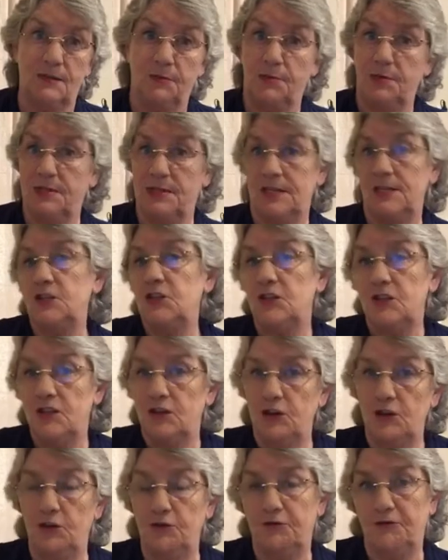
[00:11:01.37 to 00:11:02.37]
position
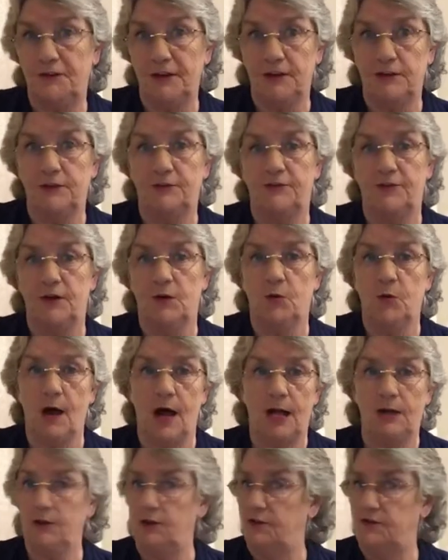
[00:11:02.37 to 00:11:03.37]
that you've filled for a
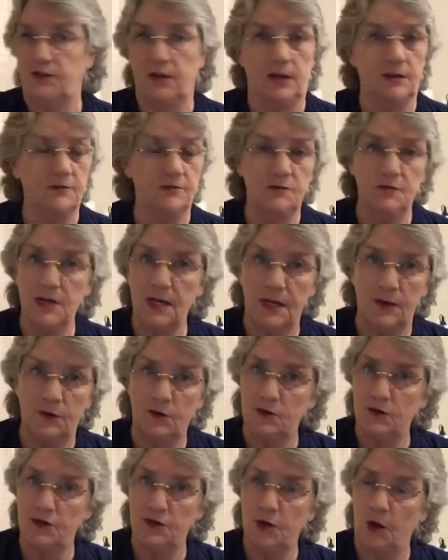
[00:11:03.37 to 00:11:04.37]
while, you've done a really
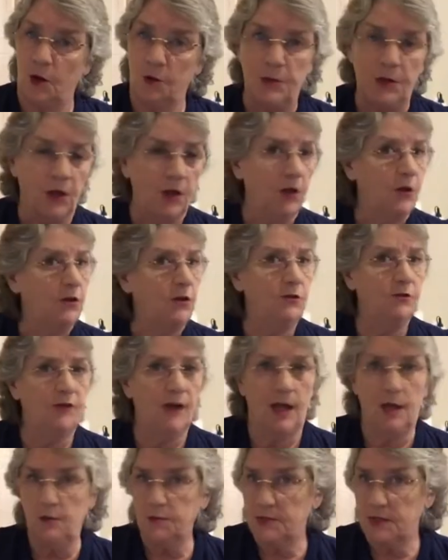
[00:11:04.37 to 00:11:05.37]
good job, you've
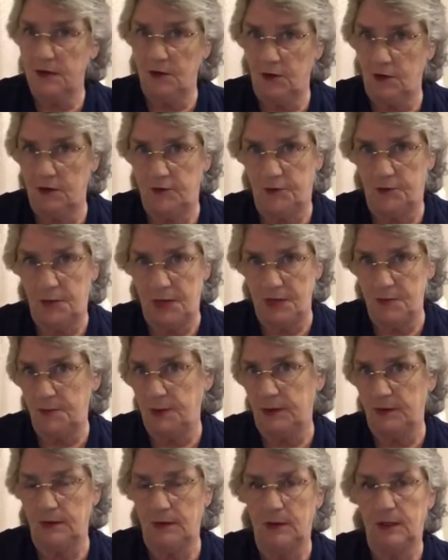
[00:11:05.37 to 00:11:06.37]
helped a lot of
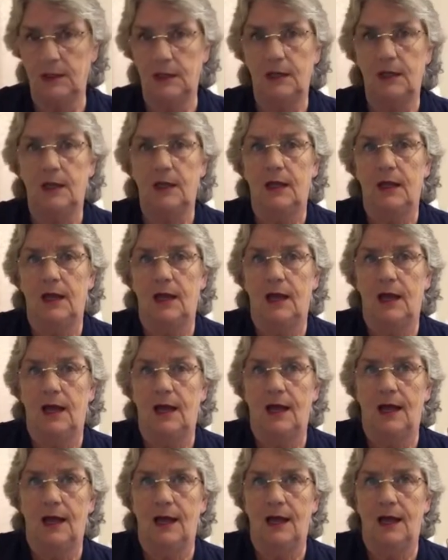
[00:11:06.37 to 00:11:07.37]
people.
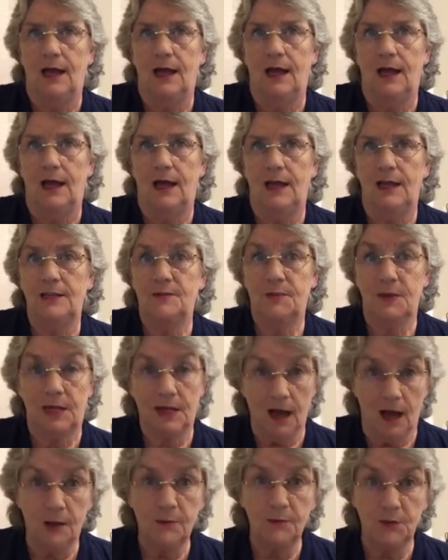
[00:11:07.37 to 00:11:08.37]
It's
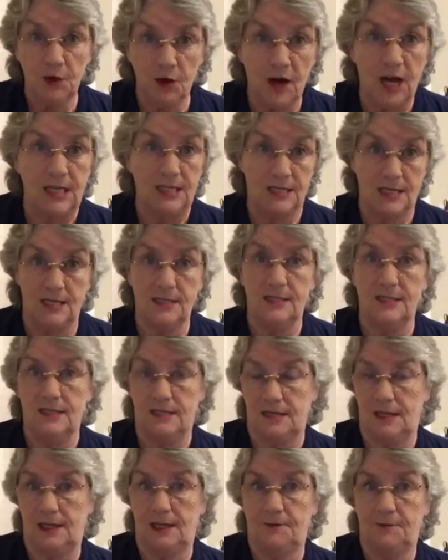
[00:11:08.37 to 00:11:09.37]
become your
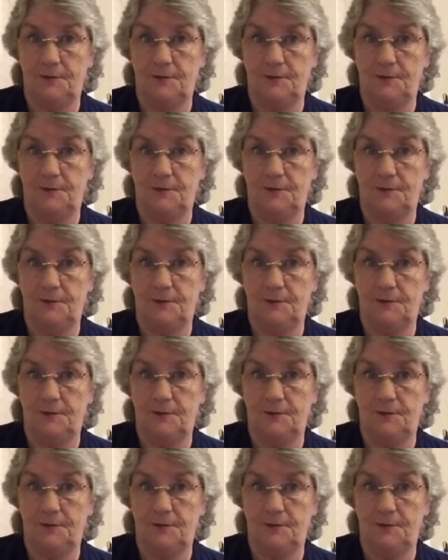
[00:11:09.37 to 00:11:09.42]
identity.